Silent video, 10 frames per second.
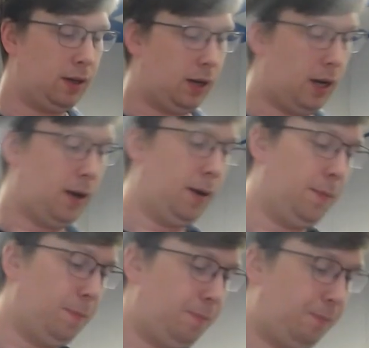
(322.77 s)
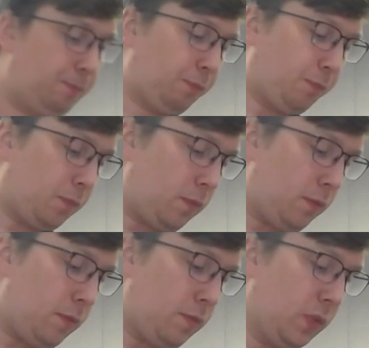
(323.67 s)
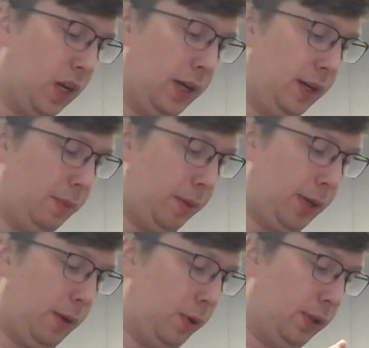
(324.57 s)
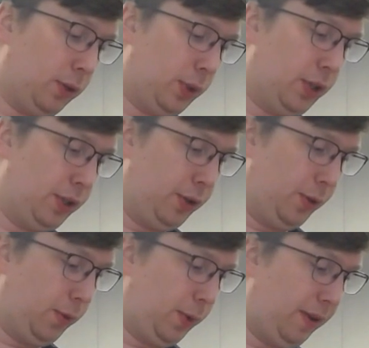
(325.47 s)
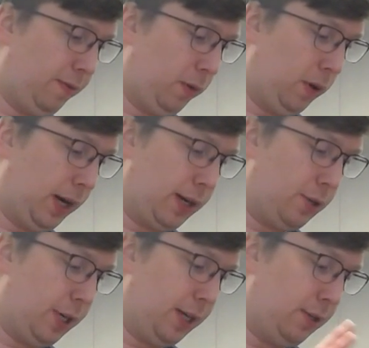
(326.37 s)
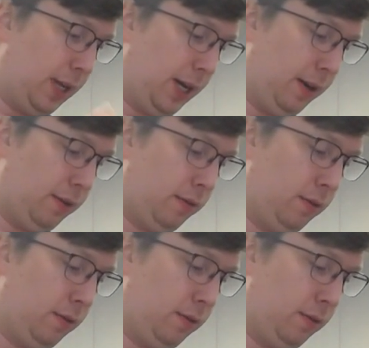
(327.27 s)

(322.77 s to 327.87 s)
Right. And maybe I want to switch it to 3/4. I can change that.